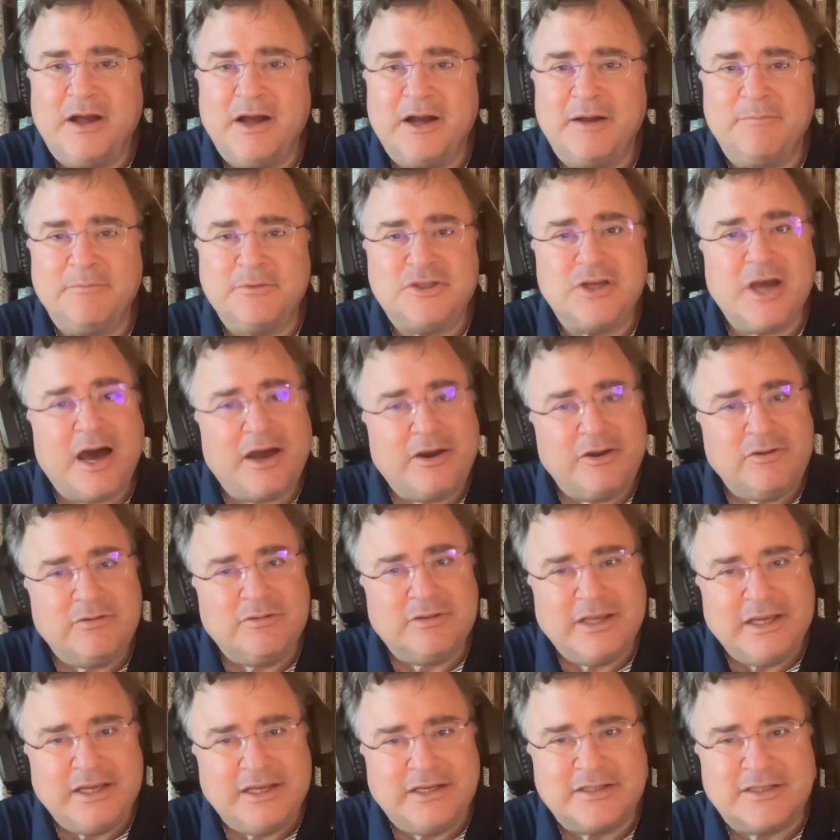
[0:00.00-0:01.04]
So how do
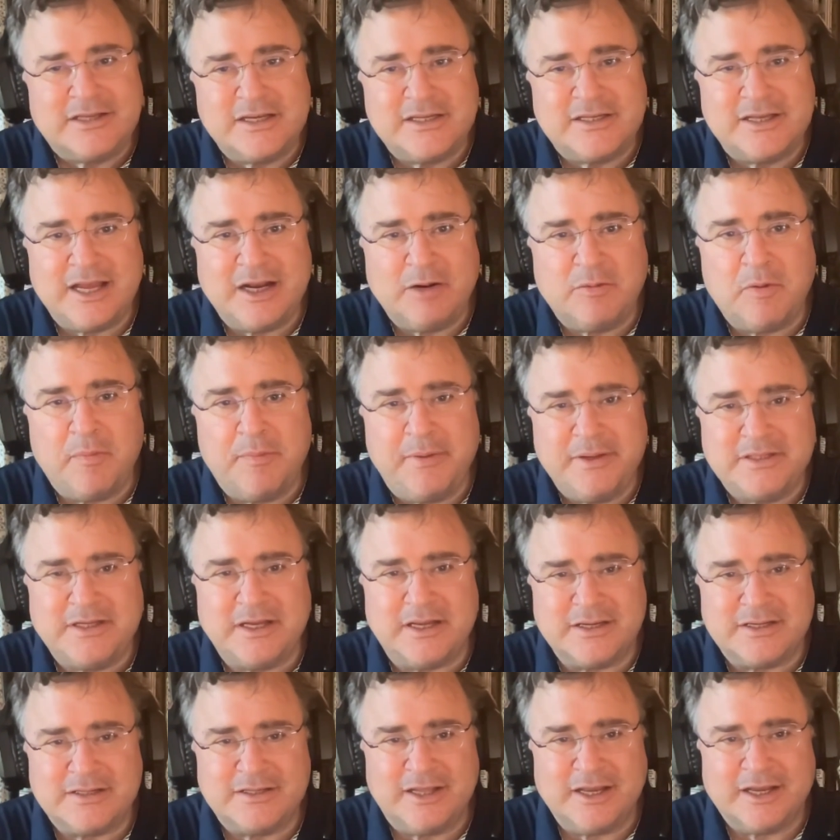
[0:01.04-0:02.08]
you lead a sustainable
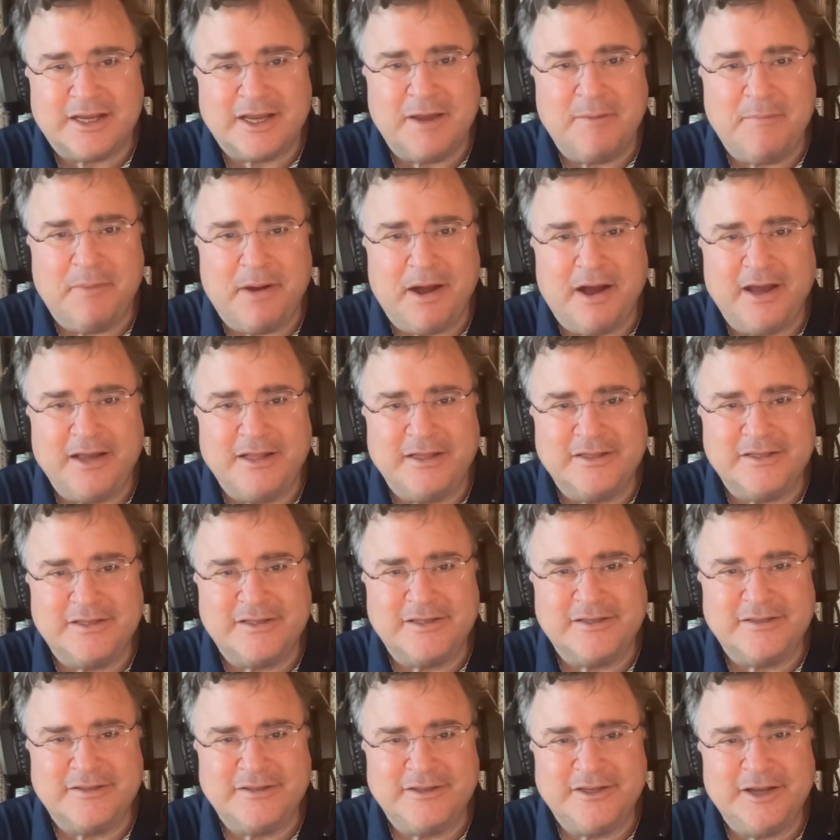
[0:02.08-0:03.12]
business that
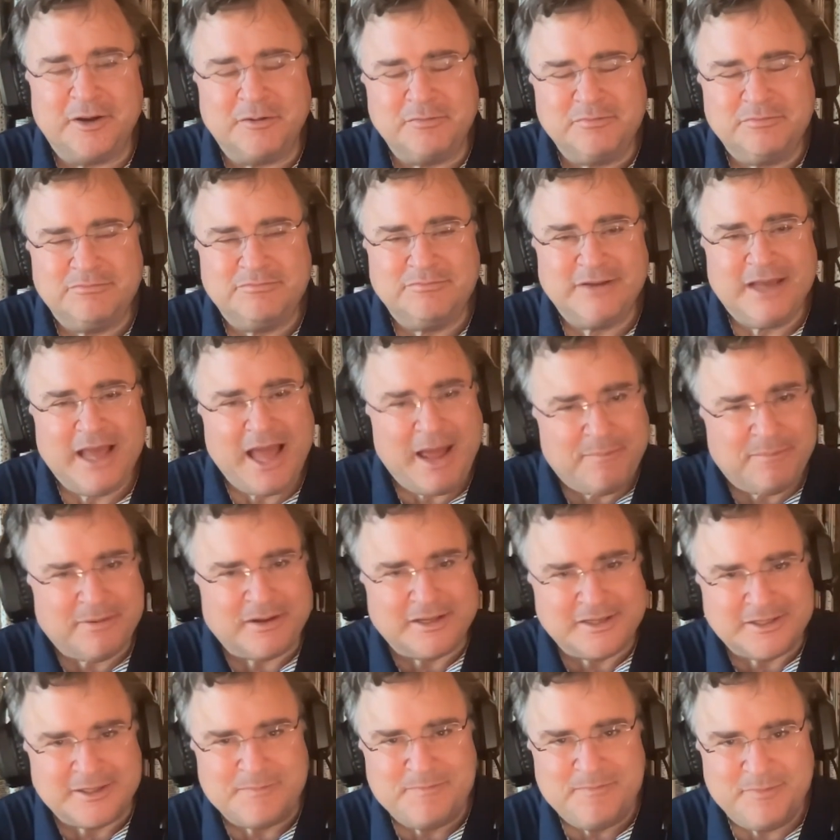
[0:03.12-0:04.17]
combines,
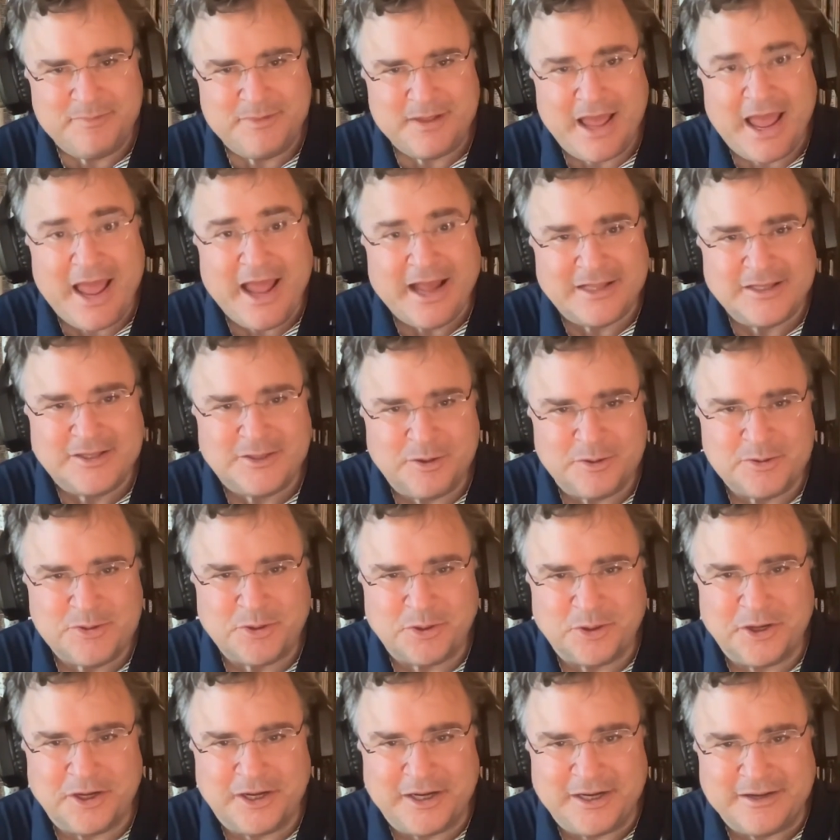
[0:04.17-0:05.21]
capitalism and
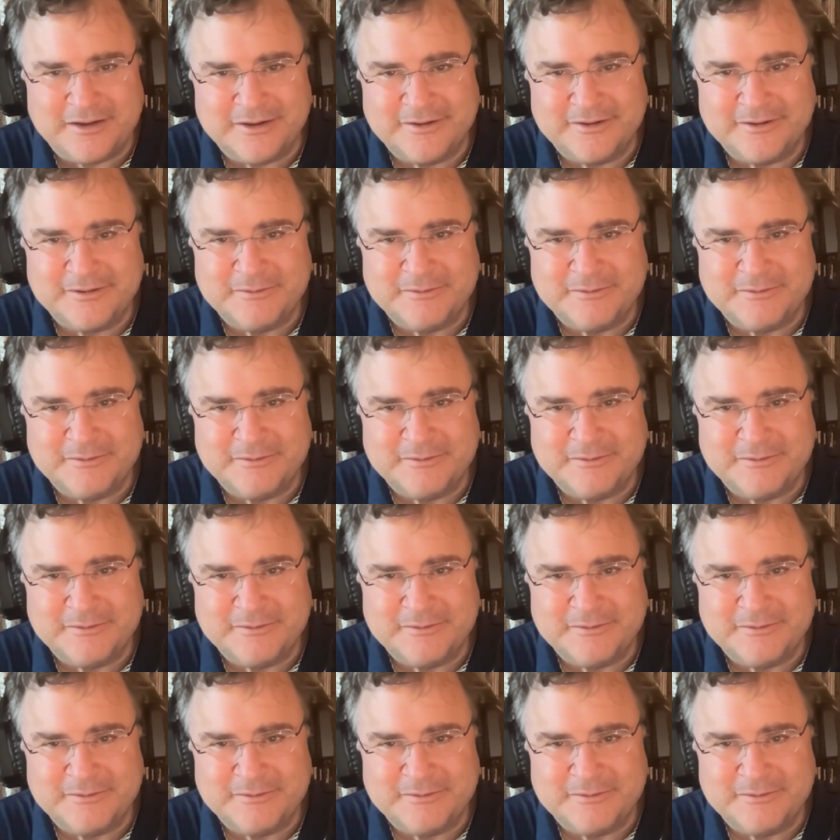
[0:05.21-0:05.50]
social good?